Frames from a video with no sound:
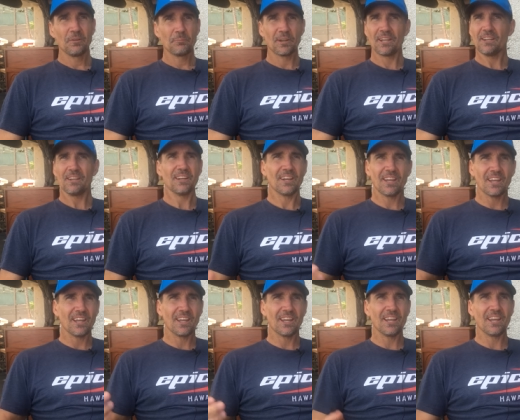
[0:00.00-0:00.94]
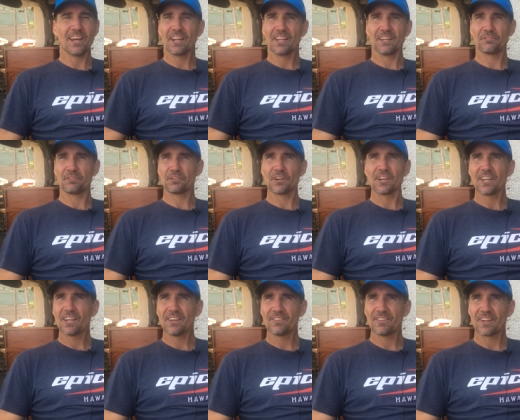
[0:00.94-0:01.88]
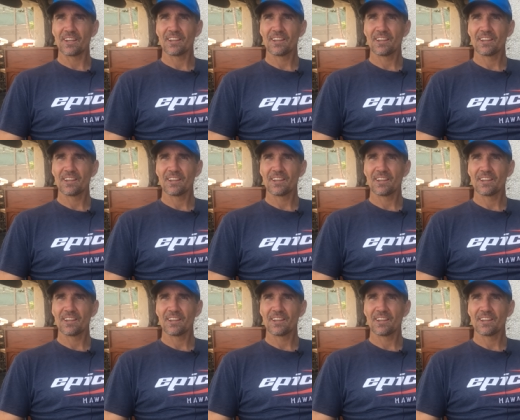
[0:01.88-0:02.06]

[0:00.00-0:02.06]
But he hardly ever drank anything.